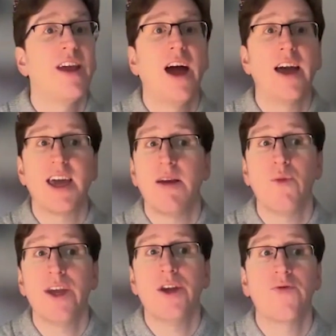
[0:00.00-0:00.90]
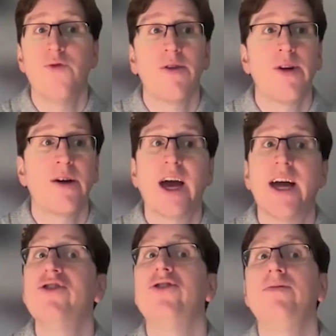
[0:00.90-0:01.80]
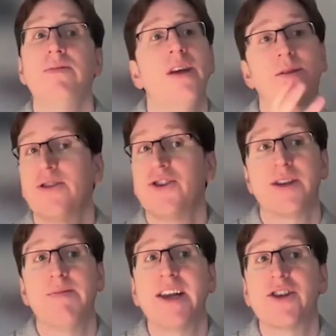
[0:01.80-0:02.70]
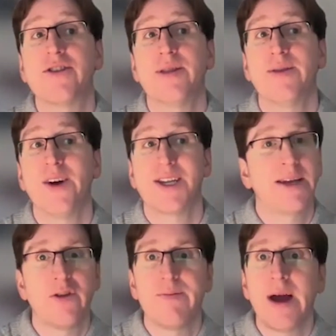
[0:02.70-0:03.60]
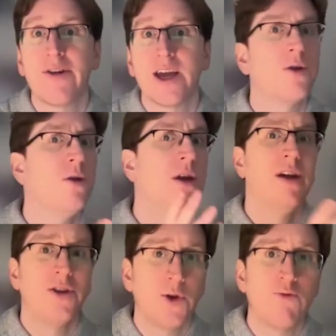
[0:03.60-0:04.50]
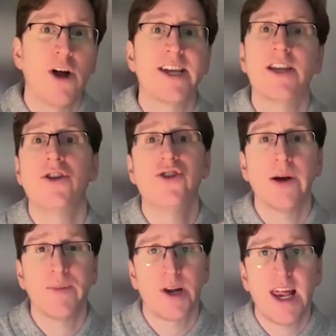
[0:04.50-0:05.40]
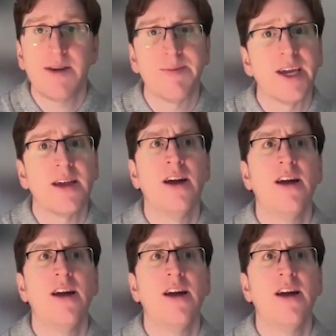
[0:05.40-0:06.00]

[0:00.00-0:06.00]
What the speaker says: a game where you can run around and just imagine the first level of Mario. You're running, you can jump on an enemy.